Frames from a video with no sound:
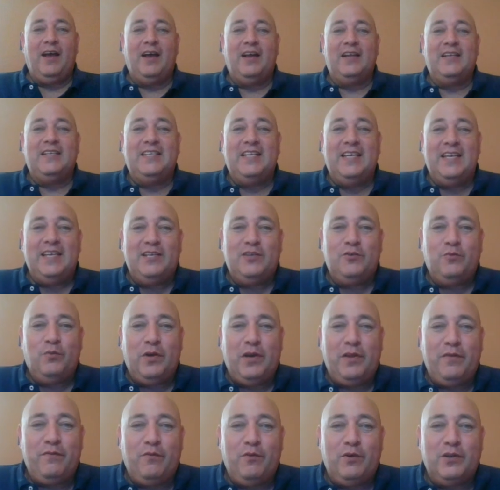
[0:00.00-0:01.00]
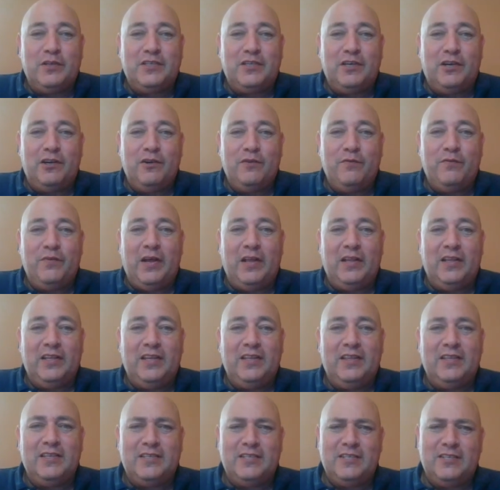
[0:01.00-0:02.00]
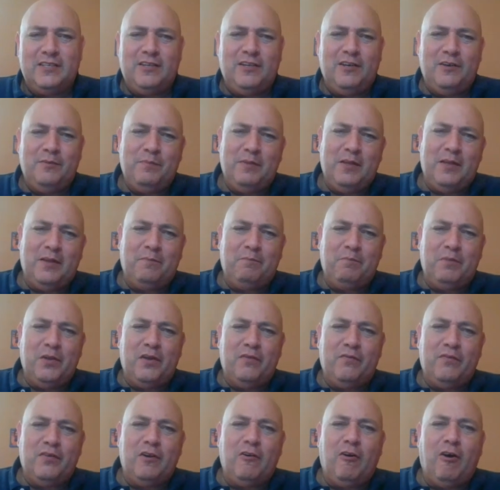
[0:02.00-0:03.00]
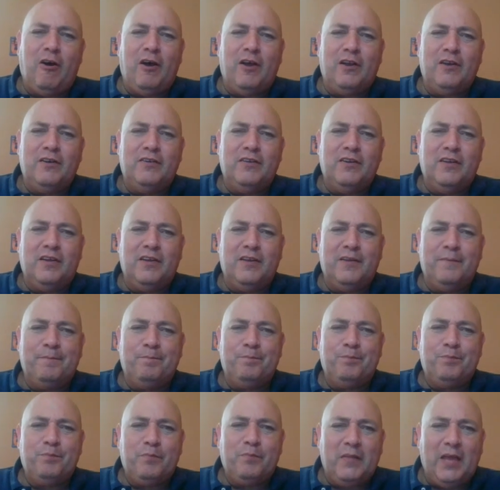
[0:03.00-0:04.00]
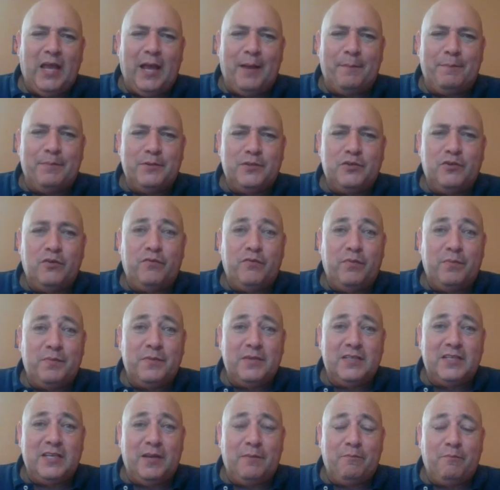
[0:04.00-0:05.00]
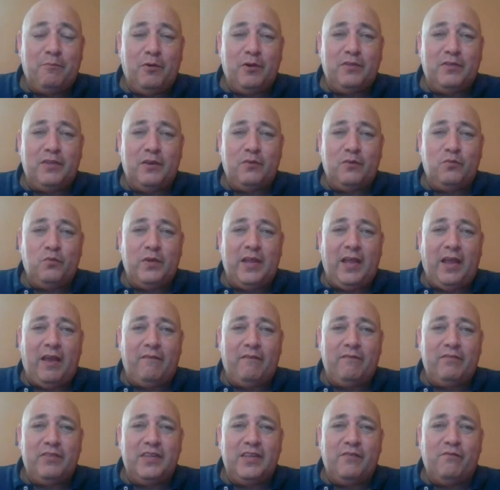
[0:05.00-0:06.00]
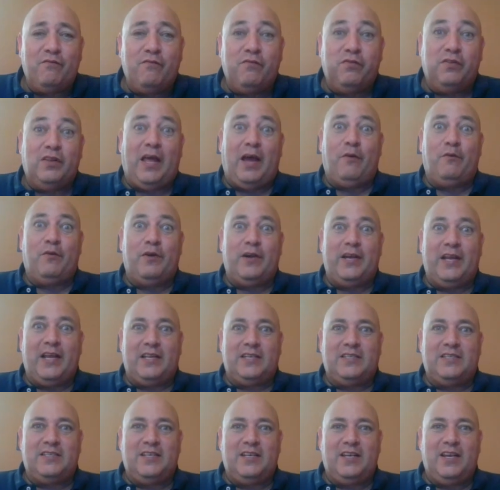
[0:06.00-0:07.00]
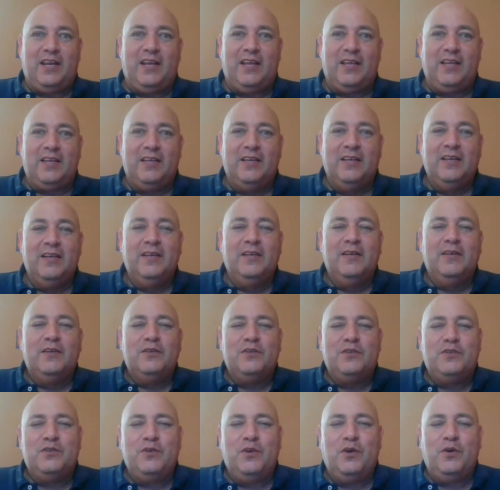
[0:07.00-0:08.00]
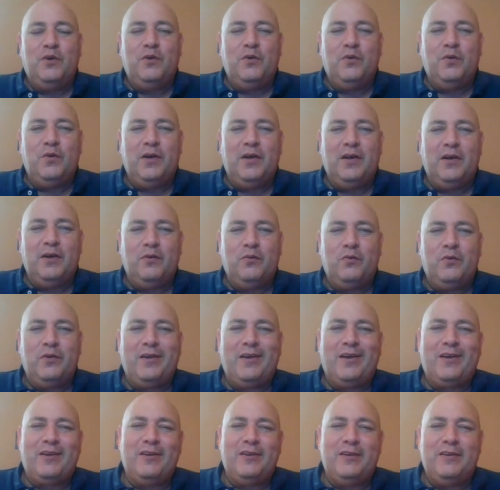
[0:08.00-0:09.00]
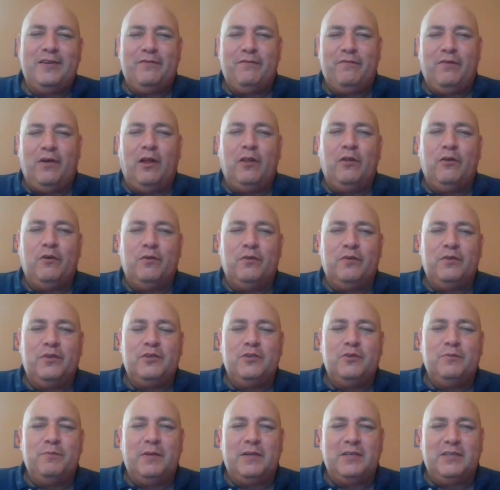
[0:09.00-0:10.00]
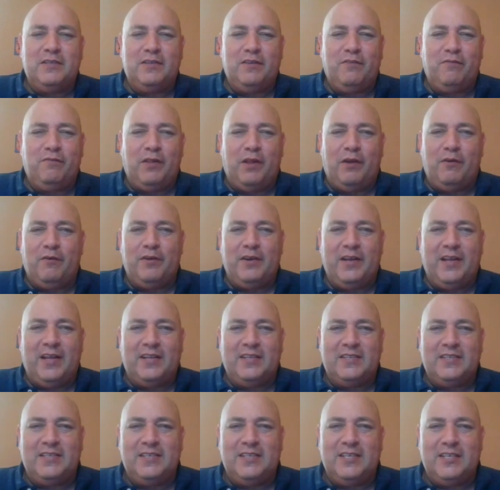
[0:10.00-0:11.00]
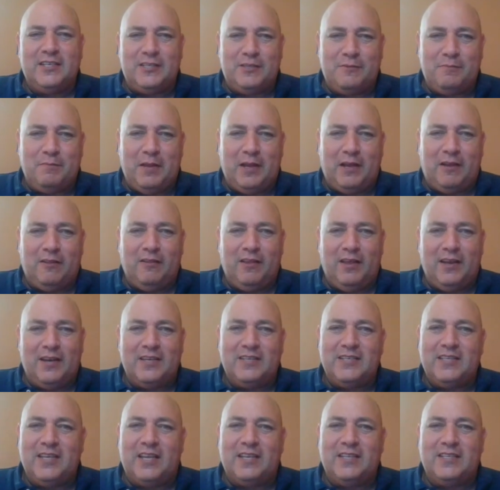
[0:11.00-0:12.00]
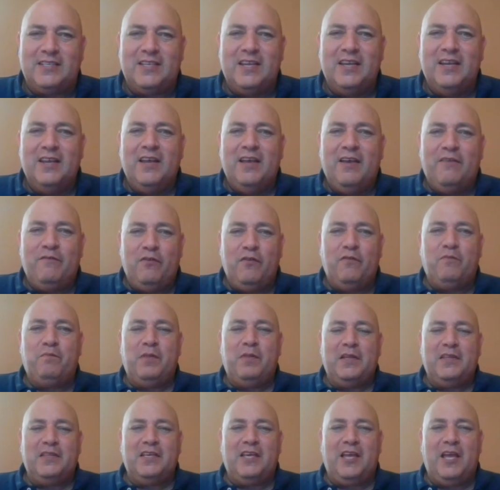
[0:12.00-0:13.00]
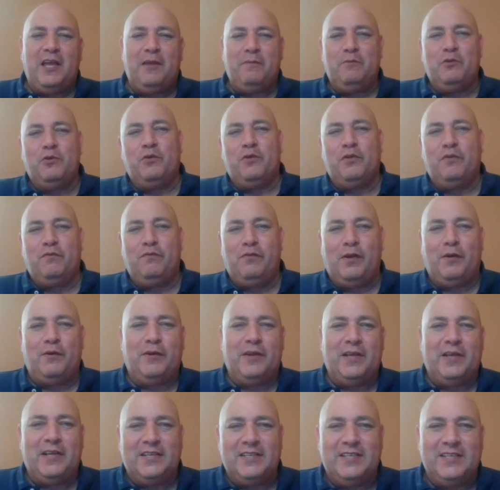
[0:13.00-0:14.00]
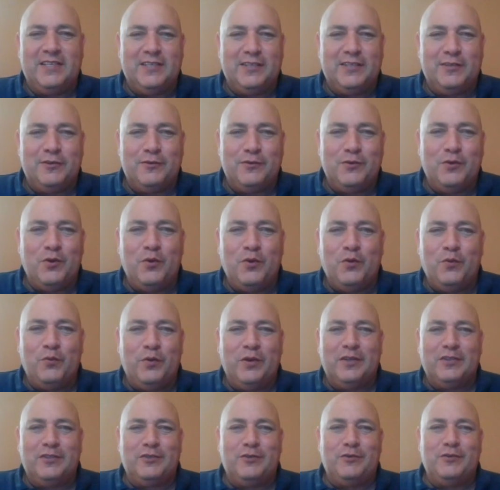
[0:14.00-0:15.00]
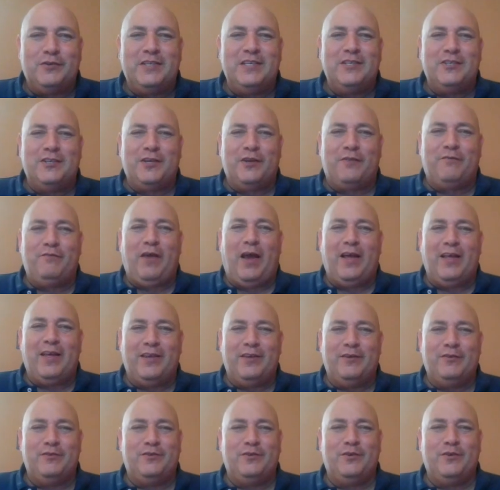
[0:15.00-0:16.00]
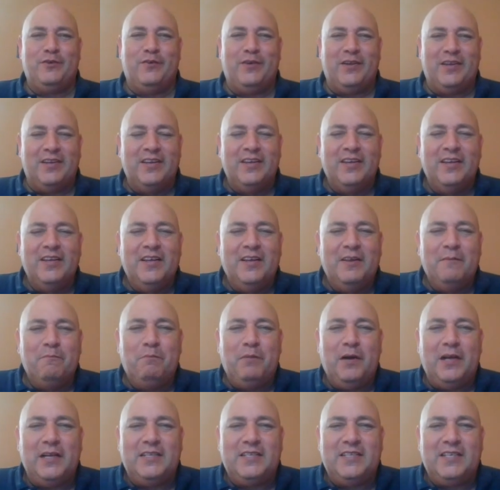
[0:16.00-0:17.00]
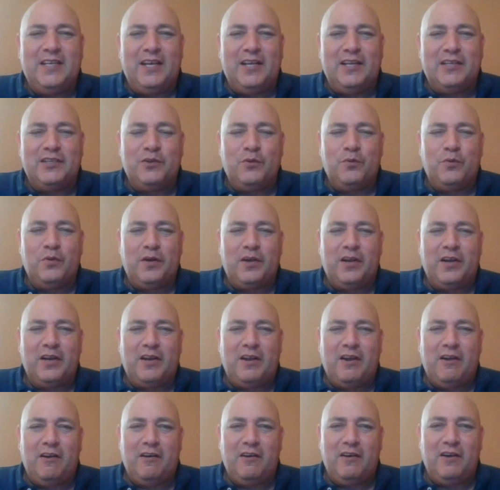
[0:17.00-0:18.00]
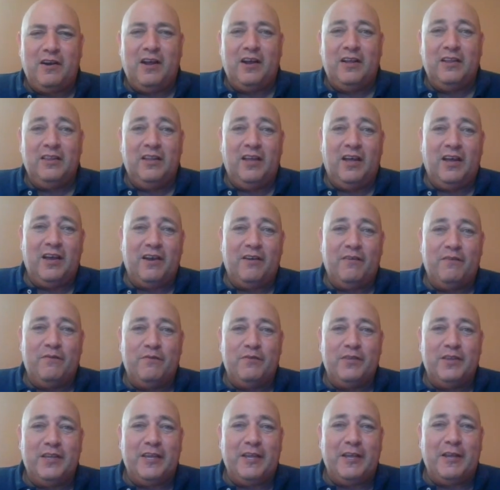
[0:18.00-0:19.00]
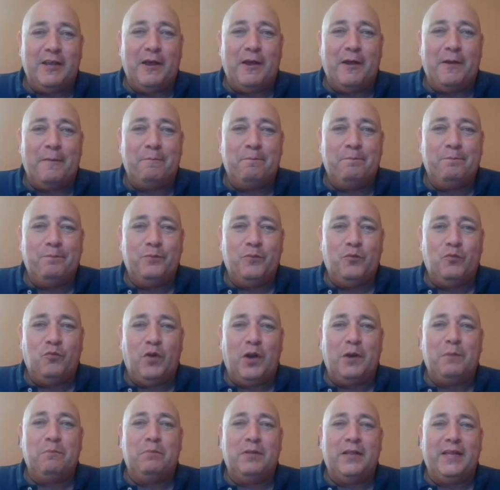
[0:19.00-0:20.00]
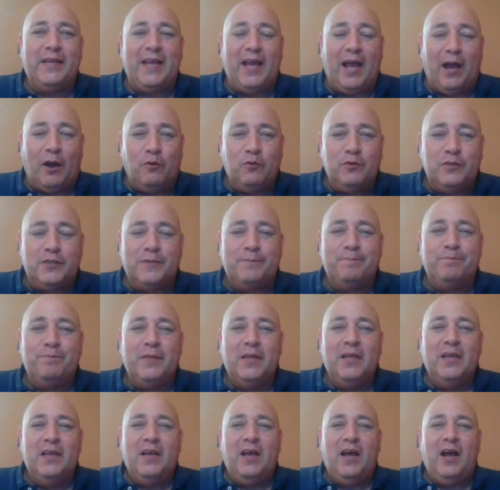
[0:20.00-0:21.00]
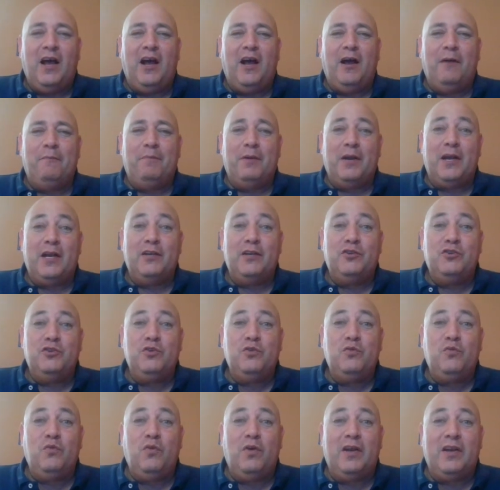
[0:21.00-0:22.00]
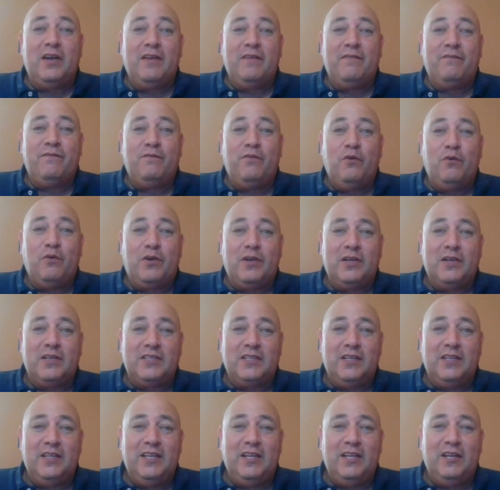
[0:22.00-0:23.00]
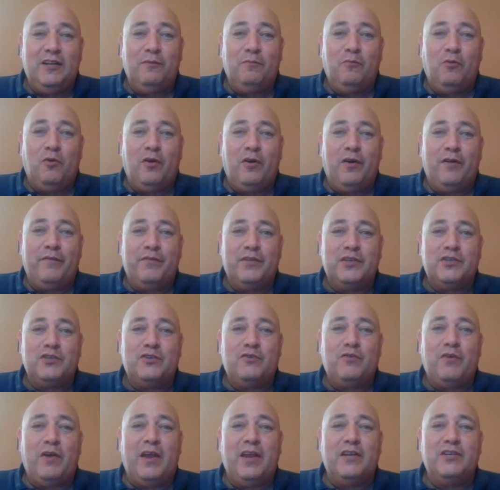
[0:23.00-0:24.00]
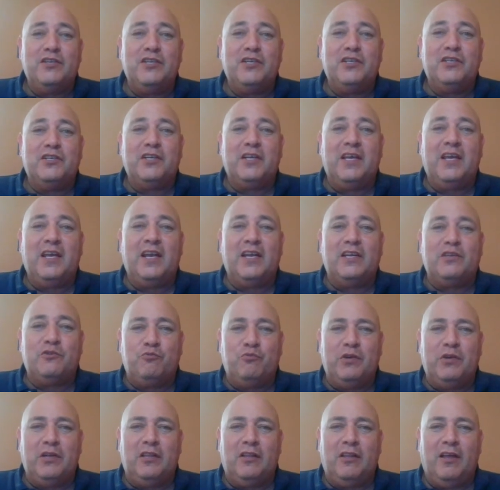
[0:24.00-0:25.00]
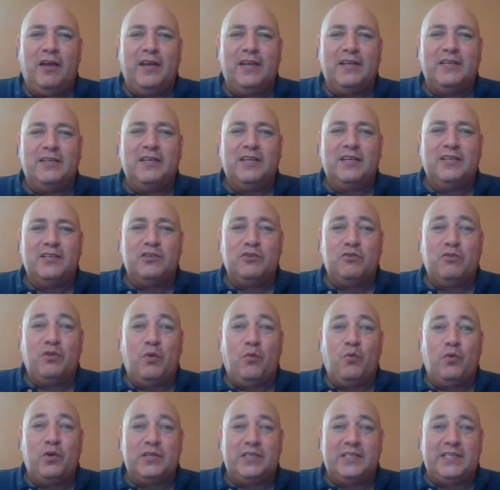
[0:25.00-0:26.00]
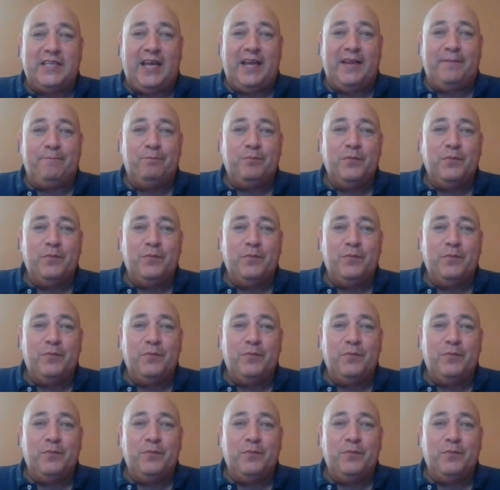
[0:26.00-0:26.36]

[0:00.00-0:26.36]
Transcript: day 24 in Stardew Valley. This is going to be a bit of an odd episode from the standpoint that we have the flower dance today. So we're not going to follow too much in the flower dance. It doesn't make a lot of sense. If you've played the game, you know what the flower dance is. There's no real strategic value to it. But so we're going to cut a lot of the run play out. But I do want to focus a little more on the strategy to get us realigned so that we're set